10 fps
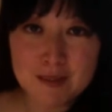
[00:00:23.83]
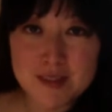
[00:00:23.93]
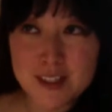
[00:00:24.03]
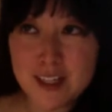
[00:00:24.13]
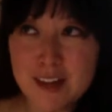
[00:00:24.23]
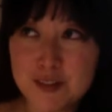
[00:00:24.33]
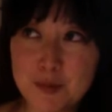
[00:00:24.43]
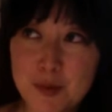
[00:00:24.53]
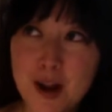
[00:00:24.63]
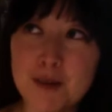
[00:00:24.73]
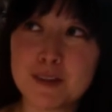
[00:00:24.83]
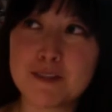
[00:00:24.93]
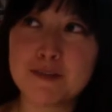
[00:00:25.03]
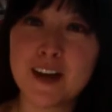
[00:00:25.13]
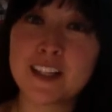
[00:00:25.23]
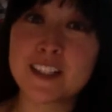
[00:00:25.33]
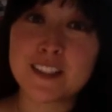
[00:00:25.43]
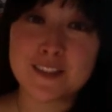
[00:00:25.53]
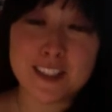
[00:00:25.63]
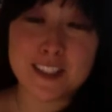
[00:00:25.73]
I'm just gonna have to probably find a
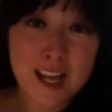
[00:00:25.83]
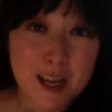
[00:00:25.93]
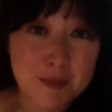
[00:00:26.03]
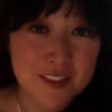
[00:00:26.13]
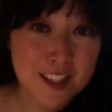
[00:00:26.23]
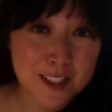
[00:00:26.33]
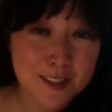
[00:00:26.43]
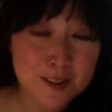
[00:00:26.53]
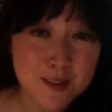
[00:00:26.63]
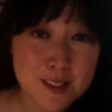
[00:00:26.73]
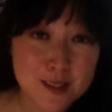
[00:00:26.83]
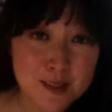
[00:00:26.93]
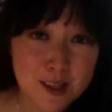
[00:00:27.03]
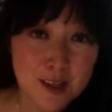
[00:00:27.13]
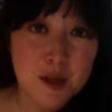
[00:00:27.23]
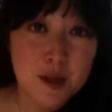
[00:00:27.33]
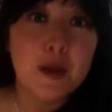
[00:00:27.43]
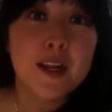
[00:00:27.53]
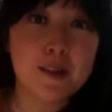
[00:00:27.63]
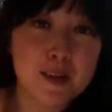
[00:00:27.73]
different time of day to do this.
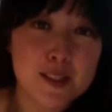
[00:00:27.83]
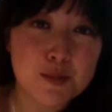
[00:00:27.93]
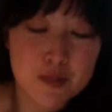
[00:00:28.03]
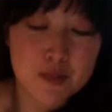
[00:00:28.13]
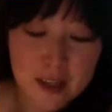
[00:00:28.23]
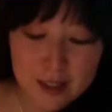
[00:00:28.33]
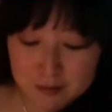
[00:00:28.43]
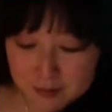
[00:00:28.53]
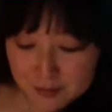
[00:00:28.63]
But anyways, moving on.